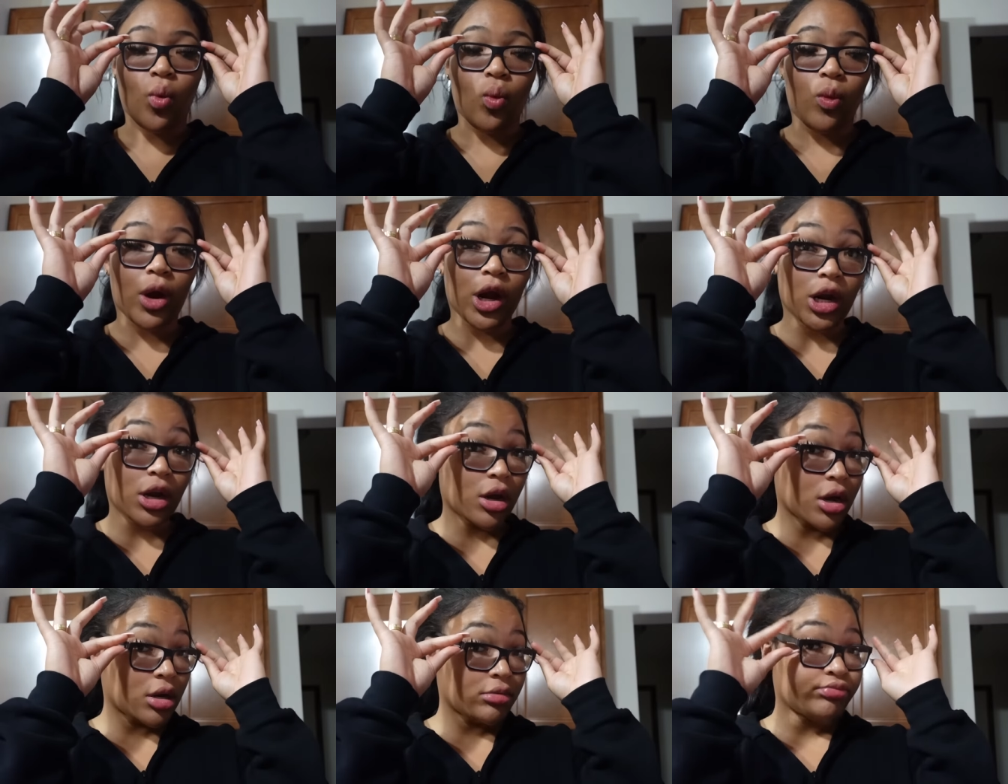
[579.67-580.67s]
Yeah, go
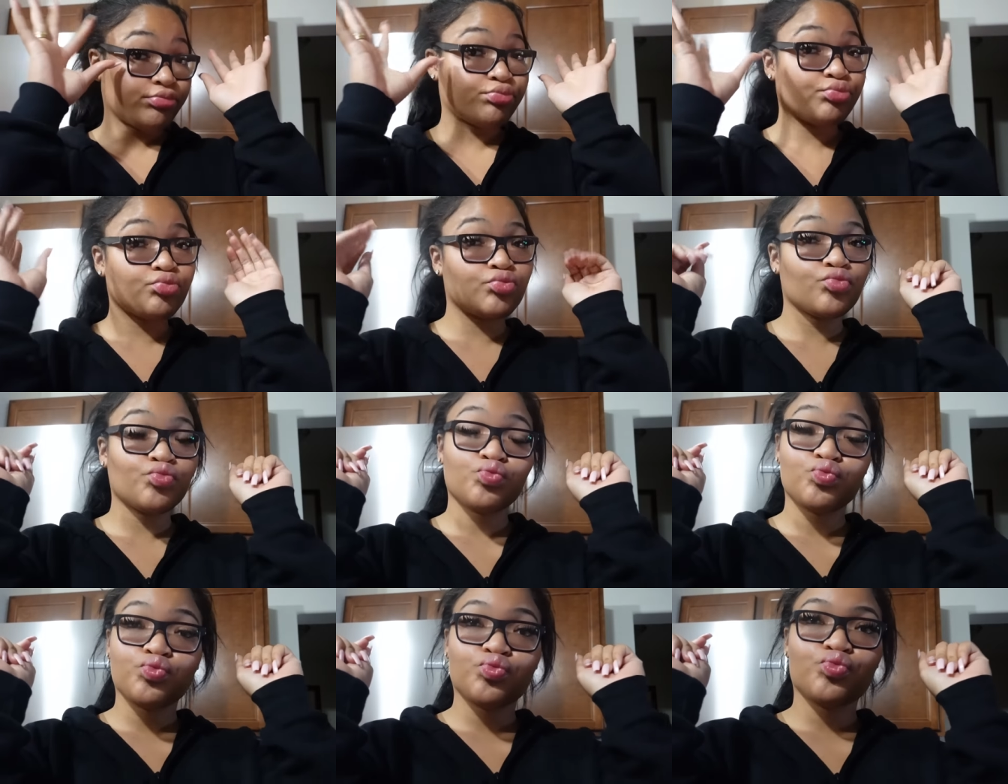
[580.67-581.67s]
back upstairs. You
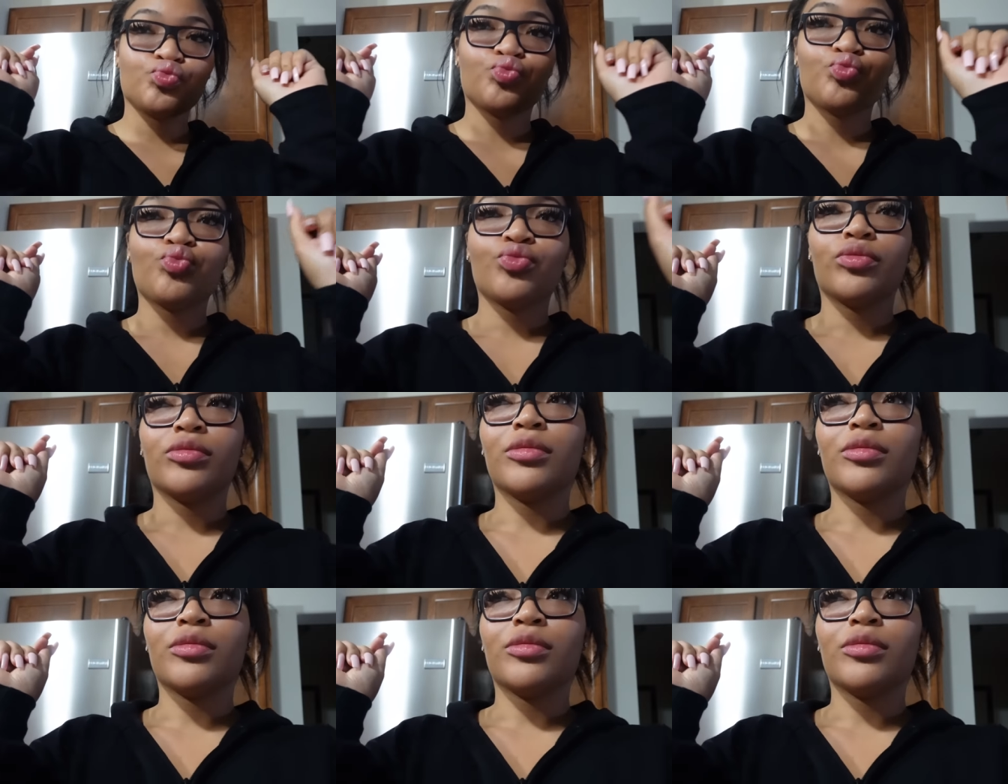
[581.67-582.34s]
ain't doing shit.